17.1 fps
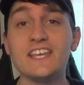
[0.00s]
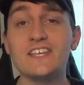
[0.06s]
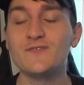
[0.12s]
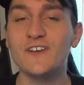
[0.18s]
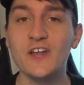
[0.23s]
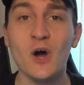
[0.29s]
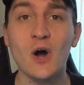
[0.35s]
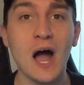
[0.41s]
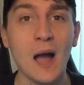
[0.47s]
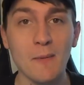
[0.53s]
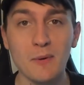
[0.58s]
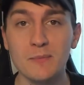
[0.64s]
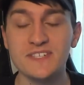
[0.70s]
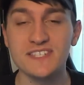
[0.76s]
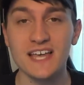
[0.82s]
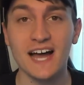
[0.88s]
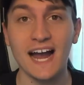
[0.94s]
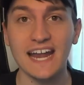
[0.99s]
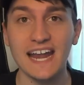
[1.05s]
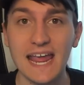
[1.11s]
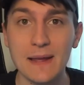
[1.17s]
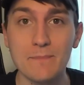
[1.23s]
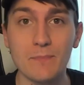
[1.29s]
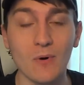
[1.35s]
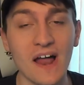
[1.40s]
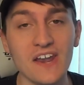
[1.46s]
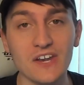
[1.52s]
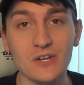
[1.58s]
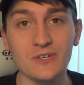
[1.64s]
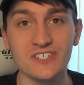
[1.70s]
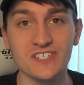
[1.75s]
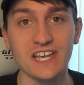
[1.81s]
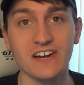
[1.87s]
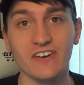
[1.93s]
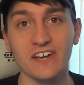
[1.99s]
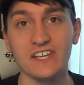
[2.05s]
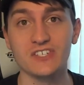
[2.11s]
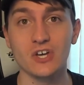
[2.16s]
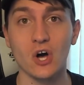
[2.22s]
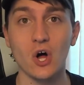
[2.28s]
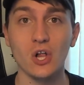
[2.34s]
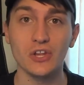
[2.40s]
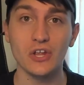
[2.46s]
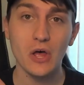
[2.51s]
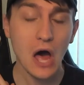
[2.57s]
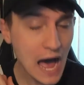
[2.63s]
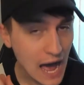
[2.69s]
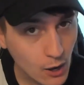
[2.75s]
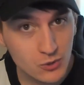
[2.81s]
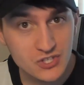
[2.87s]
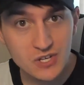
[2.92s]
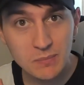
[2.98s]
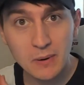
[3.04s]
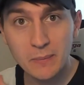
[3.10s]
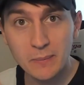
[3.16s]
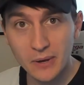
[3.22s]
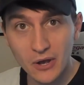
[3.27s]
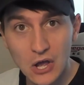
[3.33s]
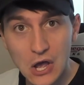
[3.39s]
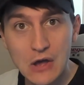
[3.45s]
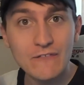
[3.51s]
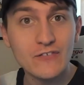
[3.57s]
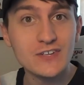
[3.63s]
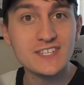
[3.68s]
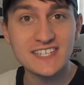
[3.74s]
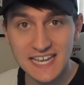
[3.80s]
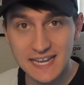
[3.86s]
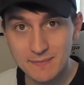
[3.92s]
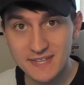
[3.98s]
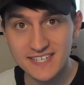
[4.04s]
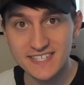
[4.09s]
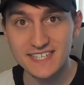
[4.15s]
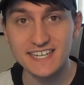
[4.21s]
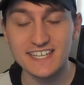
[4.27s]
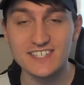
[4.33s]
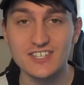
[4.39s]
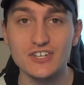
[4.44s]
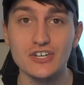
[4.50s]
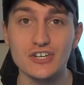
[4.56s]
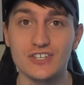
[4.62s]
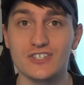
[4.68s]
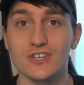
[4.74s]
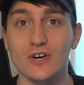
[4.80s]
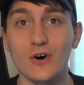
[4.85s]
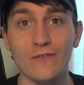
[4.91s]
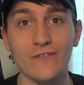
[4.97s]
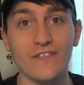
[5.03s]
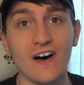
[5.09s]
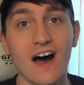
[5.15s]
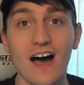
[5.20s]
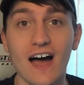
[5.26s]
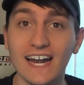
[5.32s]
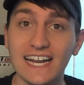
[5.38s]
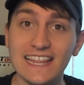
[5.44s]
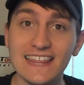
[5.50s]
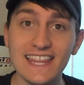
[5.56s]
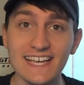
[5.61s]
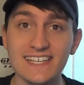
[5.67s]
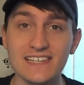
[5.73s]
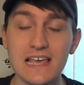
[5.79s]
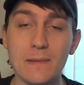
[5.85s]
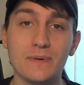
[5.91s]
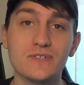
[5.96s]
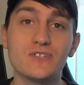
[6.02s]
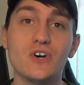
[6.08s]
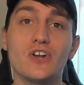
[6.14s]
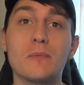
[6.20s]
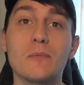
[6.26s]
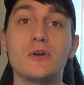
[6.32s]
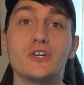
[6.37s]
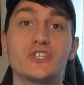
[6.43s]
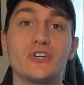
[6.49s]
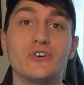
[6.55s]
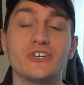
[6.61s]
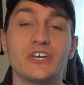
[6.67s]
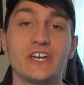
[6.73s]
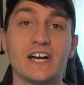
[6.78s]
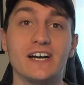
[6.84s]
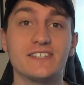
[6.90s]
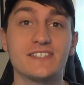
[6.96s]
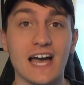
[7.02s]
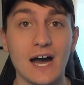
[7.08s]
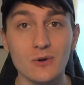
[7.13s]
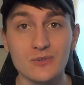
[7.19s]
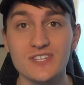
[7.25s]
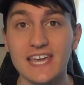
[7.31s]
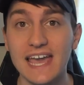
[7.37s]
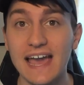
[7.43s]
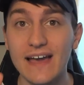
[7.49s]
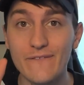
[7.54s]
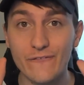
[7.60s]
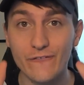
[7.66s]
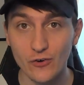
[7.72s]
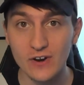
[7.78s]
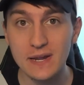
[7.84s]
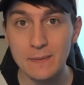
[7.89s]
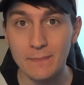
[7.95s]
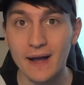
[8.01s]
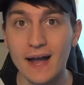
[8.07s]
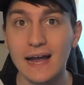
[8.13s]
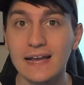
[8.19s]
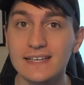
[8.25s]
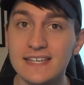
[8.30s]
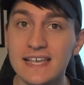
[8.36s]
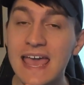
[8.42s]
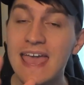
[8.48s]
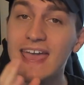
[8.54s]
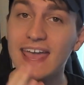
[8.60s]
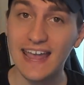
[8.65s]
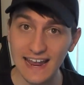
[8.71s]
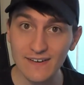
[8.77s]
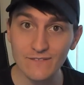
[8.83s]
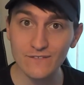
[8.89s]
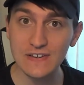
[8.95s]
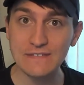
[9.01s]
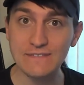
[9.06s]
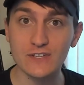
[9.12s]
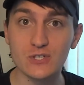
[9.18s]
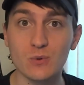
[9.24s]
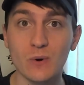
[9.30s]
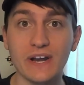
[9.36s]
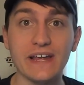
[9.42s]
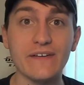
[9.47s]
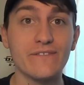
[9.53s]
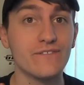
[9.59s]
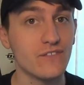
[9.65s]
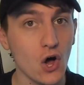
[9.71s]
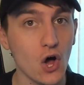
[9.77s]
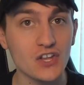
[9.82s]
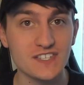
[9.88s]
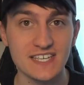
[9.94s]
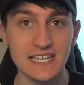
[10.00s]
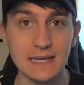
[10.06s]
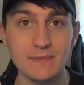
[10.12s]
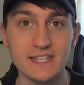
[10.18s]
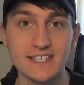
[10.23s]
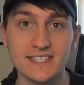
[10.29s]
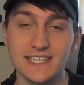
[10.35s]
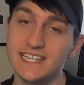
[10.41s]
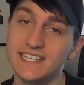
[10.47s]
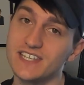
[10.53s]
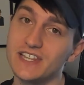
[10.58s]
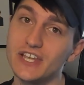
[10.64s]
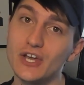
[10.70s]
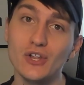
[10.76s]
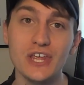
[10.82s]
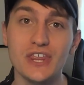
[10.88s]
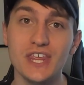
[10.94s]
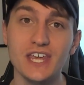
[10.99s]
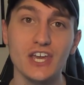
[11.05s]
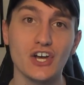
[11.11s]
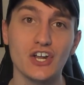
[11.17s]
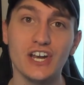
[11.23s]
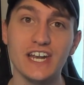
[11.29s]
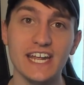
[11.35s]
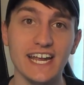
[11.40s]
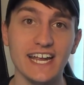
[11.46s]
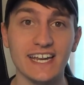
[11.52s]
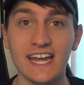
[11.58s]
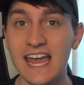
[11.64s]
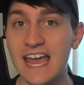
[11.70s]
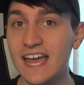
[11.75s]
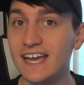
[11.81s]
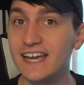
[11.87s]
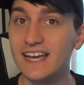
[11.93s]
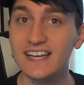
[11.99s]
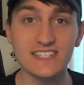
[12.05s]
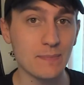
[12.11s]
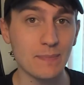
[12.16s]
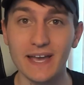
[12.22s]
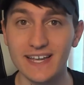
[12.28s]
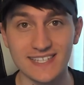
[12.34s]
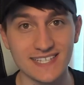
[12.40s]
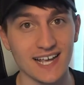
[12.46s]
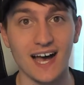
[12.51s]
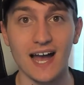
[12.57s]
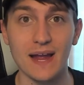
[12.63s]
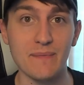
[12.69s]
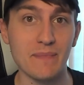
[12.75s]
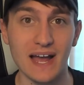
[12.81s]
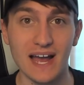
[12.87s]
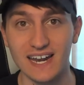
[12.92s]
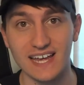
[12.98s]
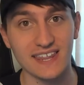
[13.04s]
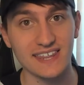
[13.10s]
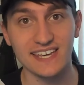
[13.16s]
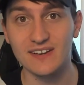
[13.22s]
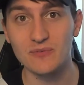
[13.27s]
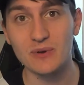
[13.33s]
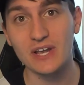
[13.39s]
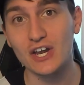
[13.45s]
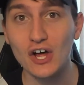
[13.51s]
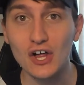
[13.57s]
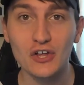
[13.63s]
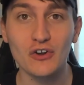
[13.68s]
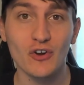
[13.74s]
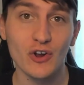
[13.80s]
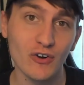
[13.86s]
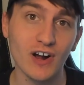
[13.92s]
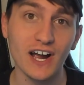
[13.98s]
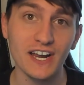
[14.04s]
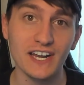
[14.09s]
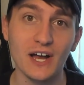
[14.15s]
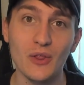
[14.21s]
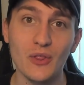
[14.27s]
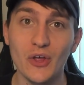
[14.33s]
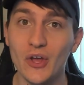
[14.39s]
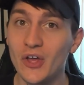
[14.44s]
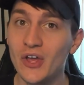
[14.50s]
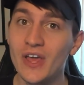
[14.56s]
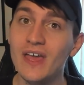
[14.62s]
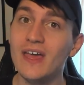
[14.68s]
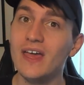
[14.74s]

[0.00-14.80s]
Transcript: In this video, I'm going to be starting a brand new series called How to Prepare for Team of the Season So Far. And in this episode, I'm going to show you guys how to get free packs in FIFA twenty for Team of the Season. The only thing you're going to need is a bit of time. And I think we can all agree right now that